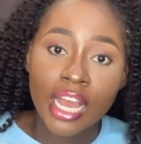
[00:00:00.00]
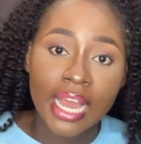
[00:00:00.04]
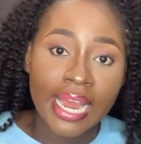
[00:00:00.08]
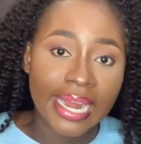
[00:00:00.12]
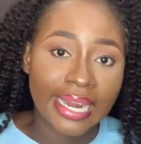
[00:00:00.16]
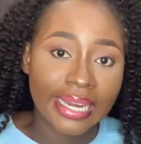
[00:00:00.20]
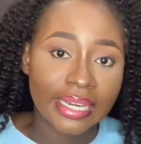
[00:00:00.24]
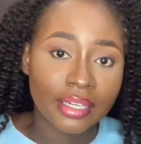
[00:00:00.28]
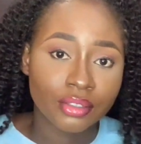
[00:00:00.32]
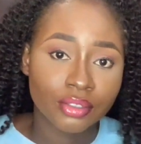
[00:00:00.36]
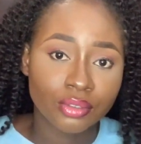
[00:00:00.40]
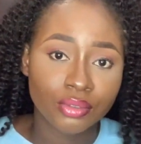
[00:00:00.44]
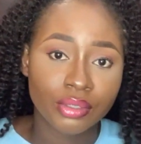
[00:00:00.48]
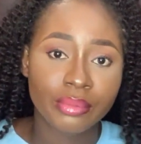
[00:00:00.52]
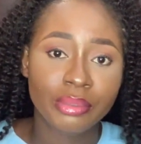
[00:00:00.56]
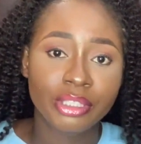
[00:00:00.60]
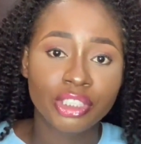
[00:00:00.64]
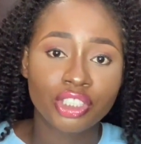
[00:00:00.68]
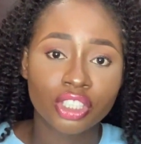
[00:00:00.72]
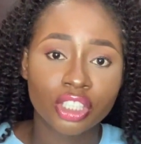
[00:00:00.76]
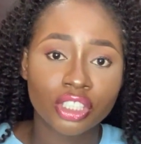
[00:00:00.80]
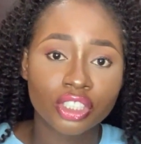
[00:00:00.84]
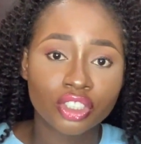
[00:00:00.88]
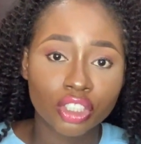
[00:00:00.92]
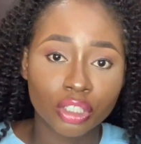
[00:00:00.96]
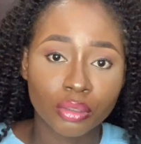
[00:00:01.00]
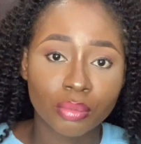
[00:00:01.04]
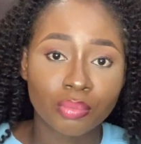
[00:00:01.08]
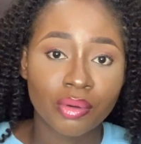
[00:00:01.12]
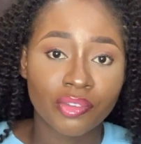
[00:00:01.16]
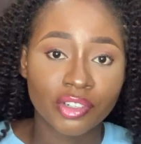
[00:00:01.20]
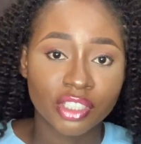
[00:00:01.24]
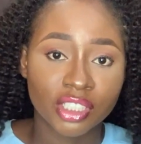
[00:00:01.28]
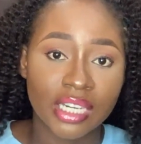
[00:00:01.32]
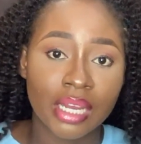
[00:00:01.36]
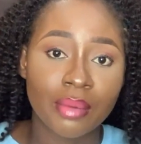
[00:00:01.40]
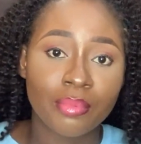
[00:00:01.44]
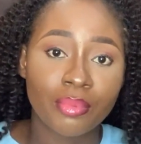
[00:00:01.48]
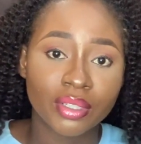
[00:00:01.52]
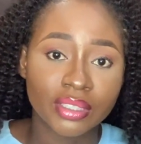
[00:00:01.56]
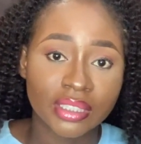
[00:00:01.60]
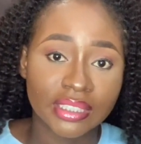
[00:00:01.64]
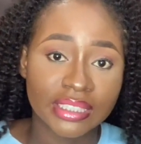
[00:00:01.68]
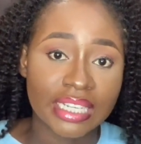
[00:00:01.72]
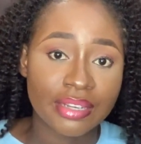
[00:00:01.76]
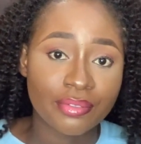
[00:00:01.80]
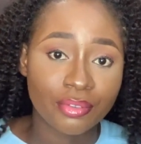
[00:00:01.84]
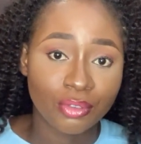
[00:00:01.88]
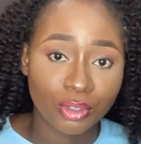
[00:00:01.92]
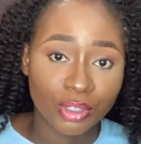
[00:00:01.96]
I mentioned some professional bodies
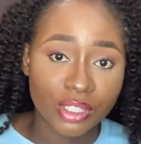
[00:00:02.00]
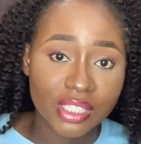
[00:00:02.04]
I